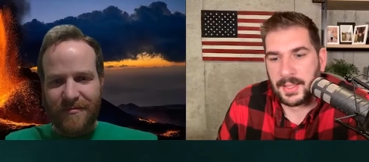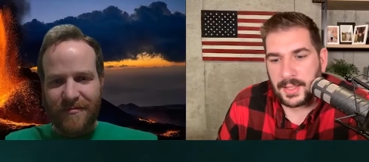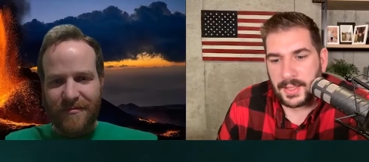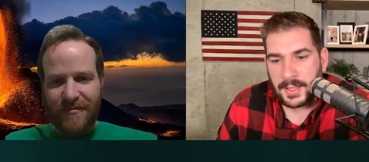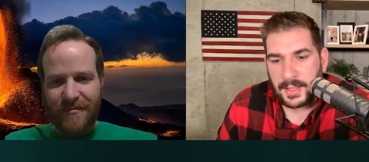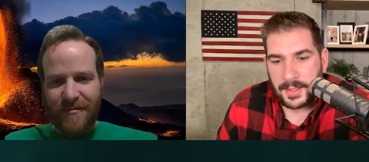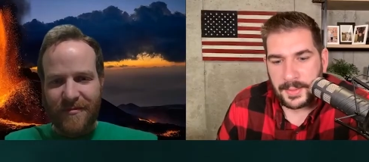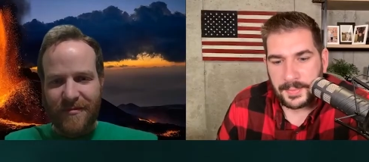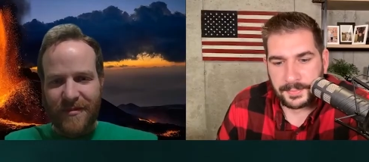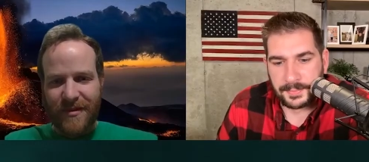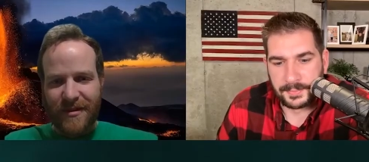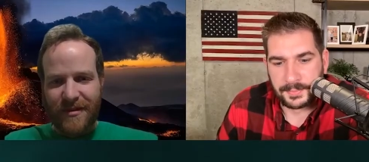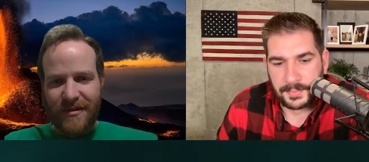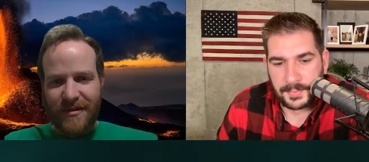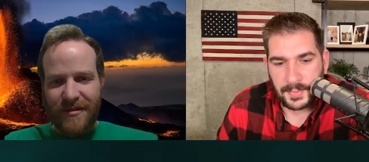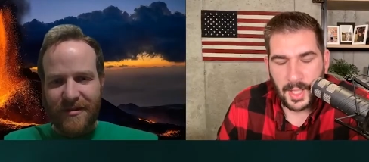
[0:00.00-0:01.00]
Speaker 1: um
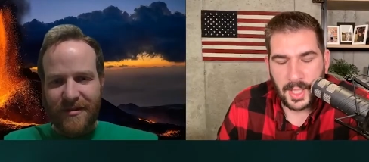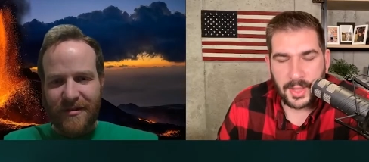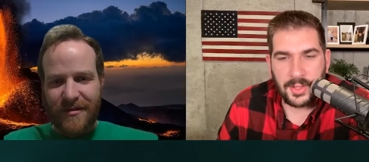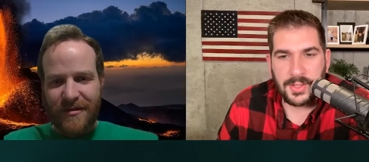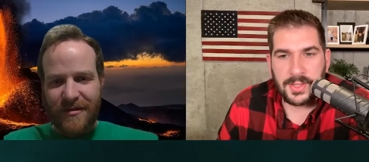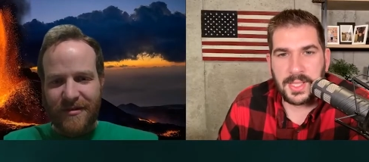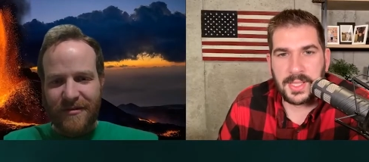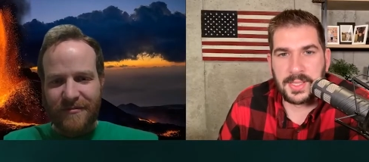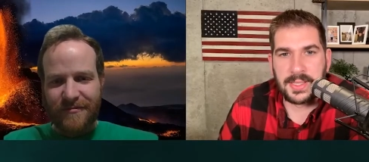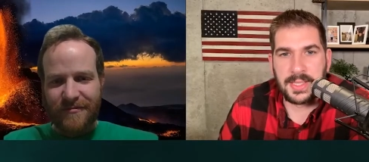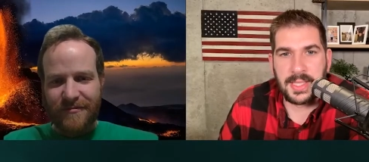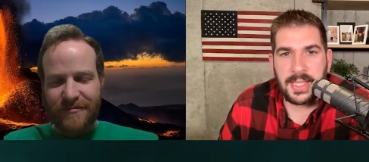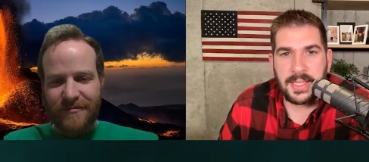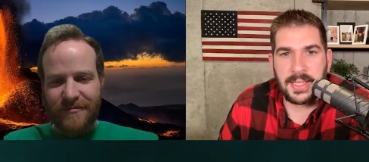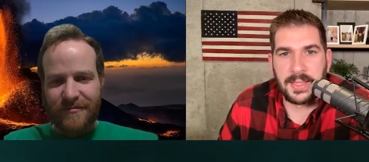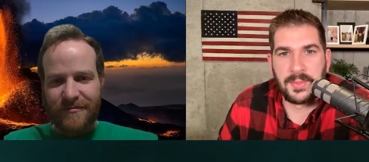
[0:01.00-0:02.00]
like there's a
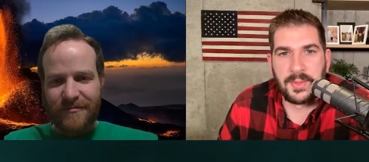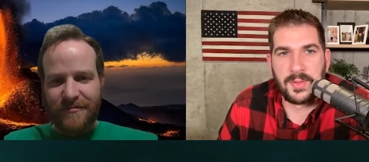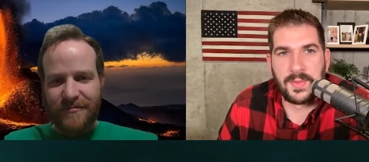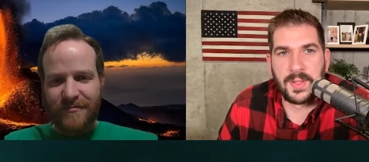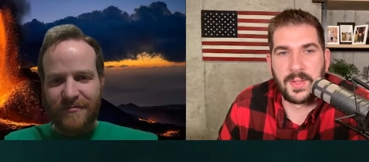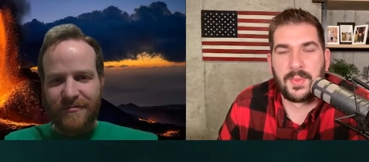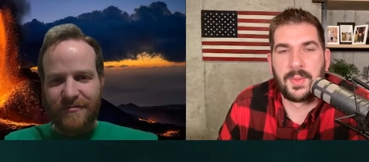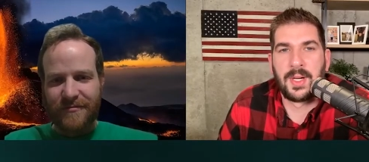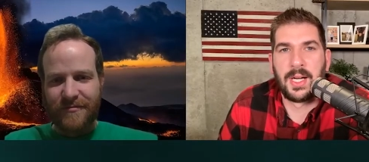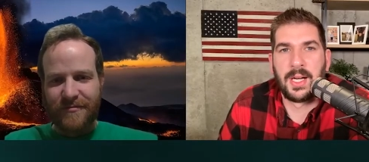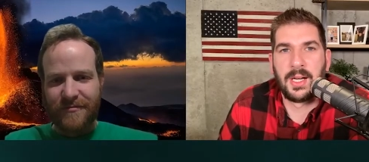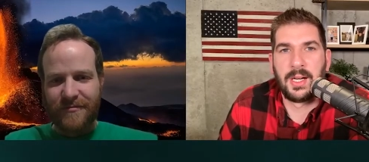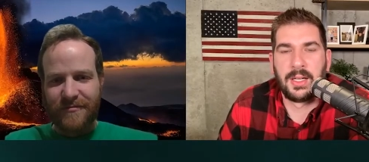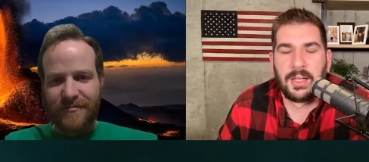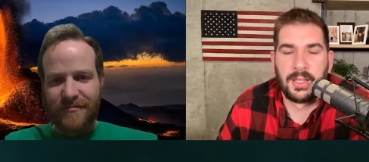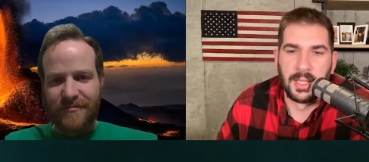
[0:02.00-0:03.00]
scene in the movie
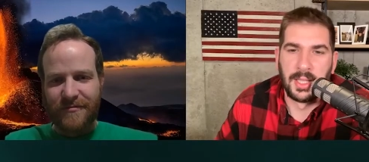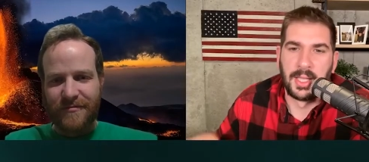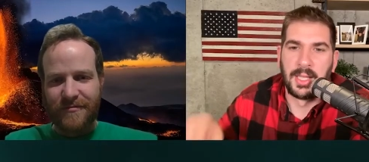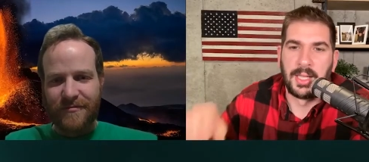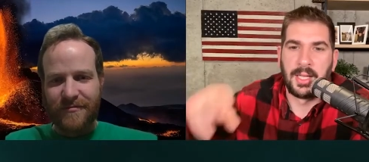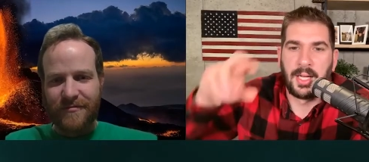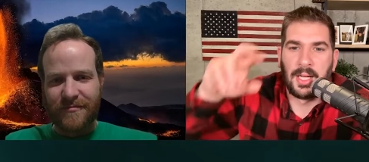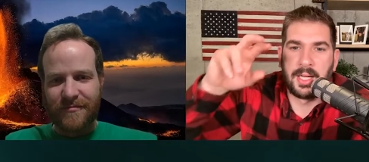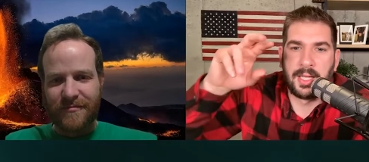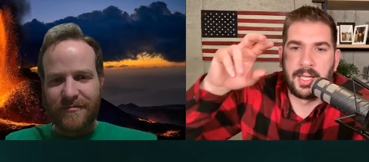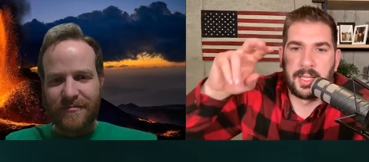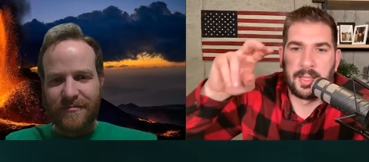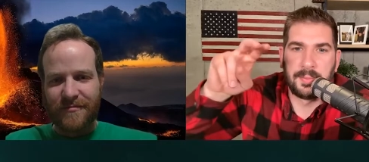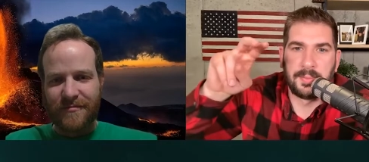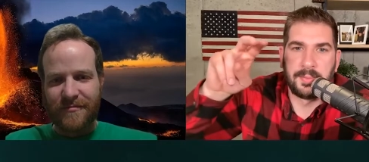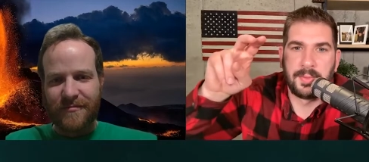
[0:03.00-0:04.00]
where
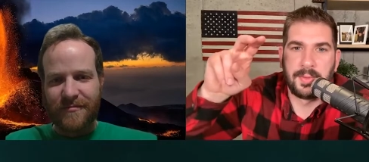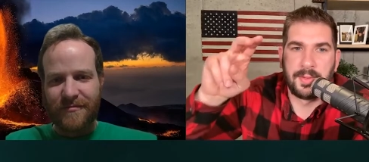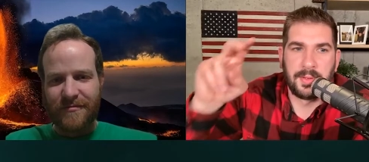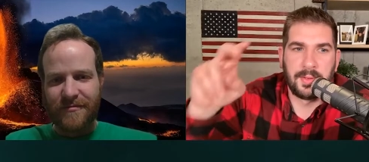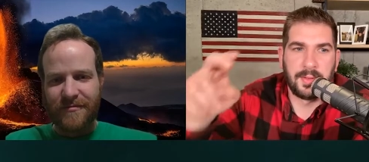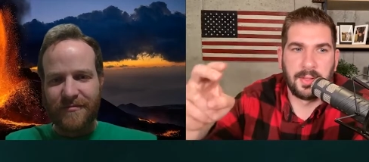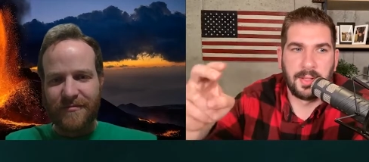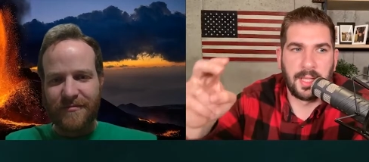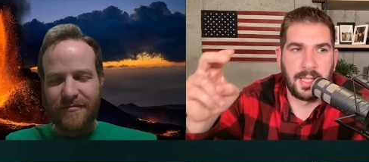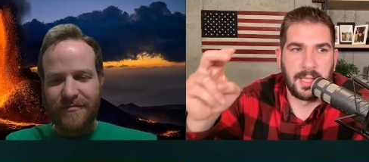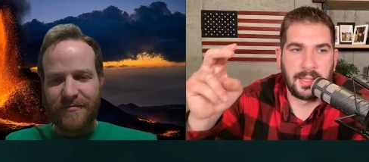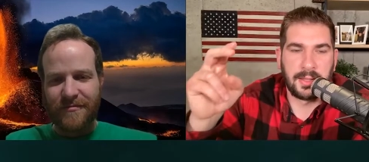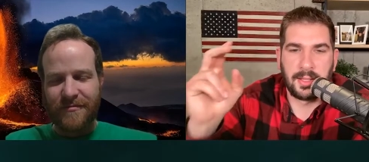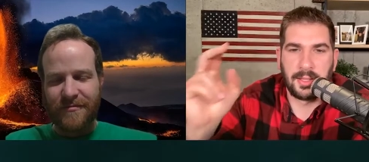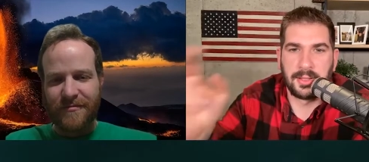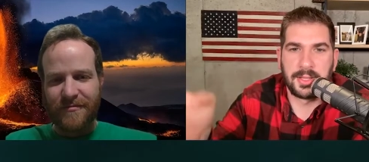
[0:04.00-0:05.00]
um
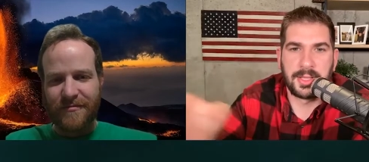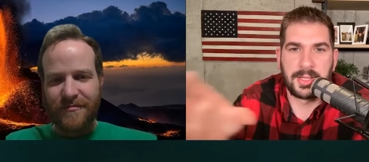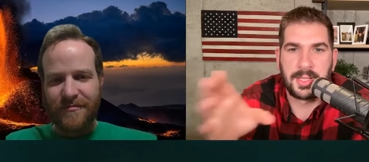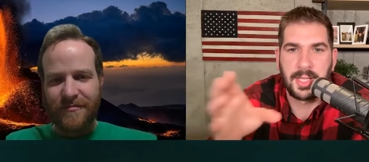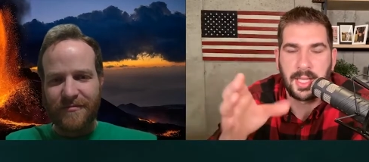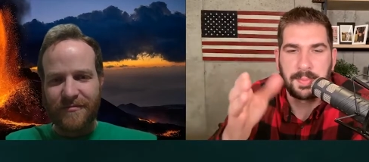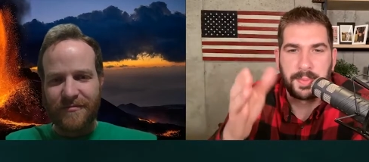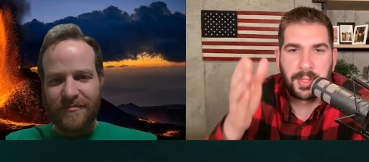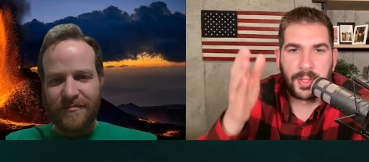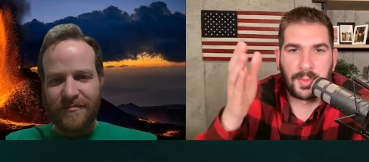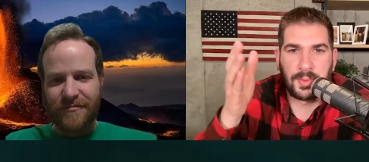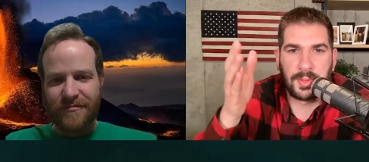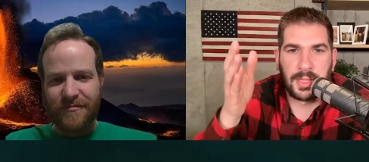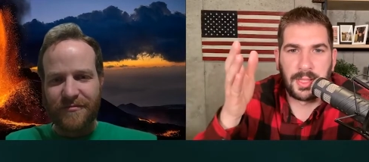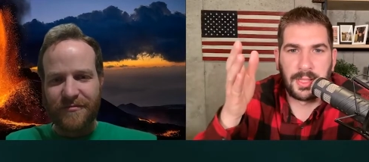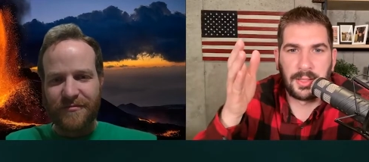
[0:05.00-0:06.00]
like they're stuck
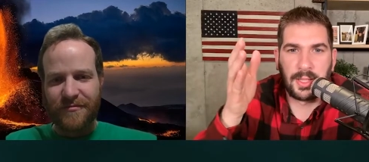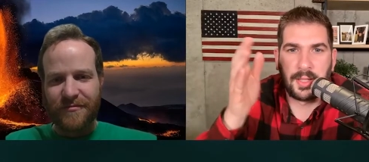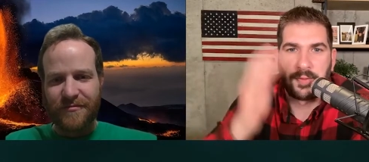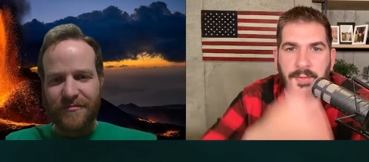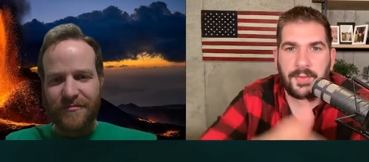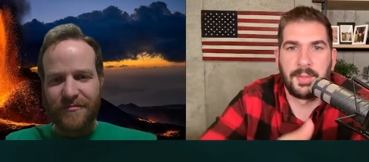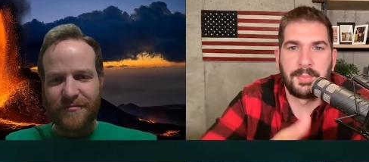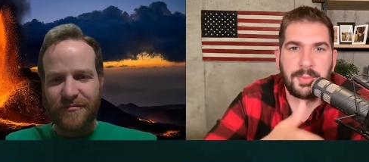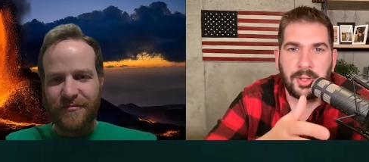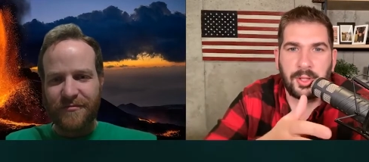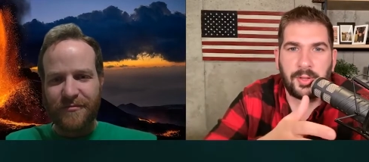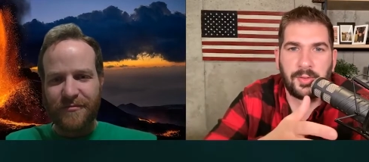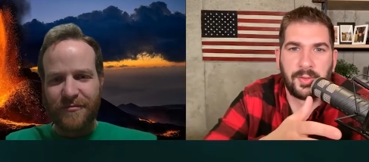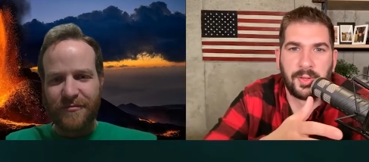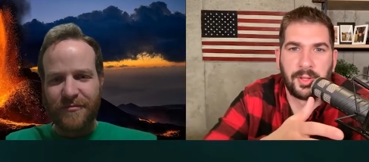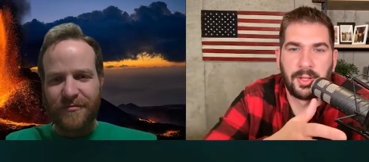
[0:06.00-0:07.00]
between a flipped
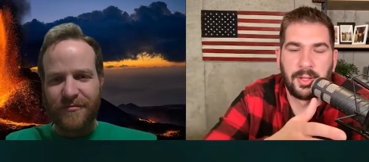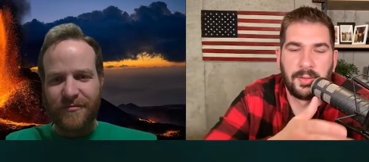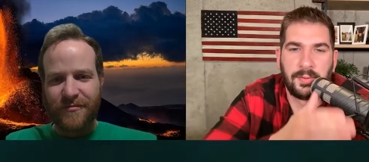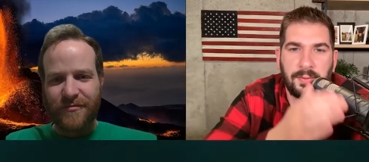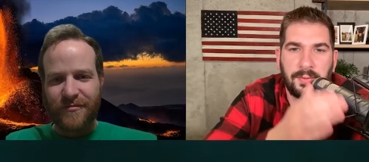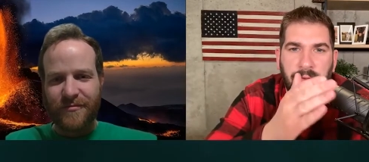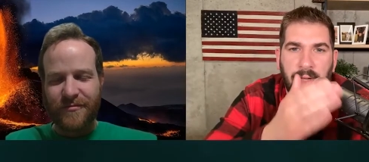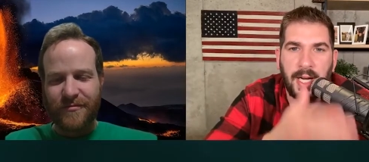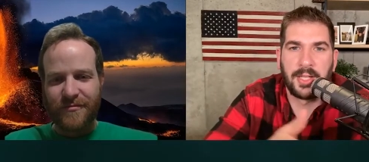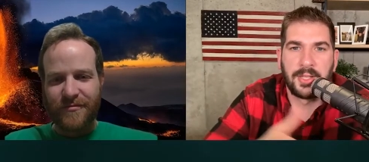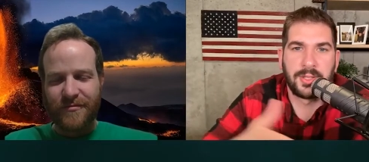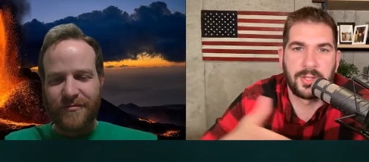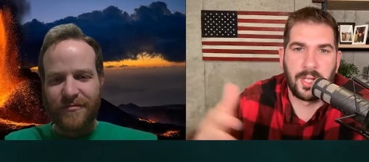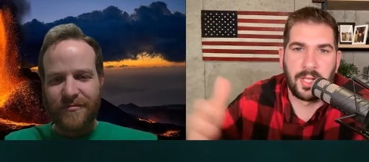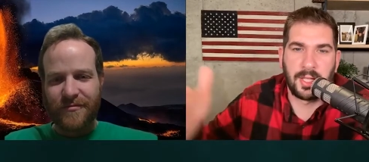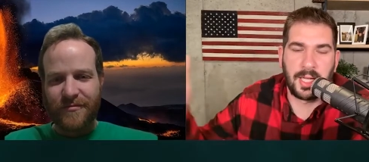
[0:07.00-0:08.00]
over fire
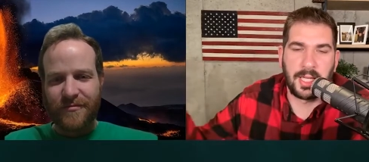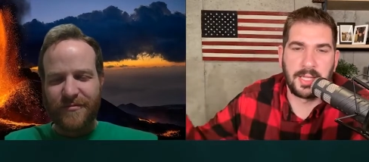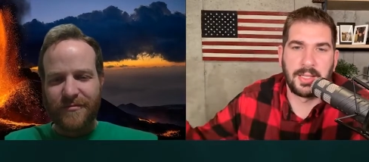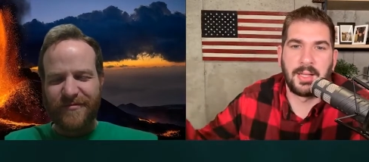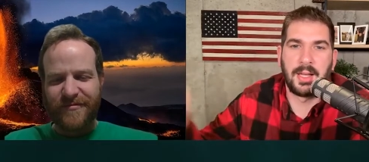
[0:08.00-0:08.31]
truck and the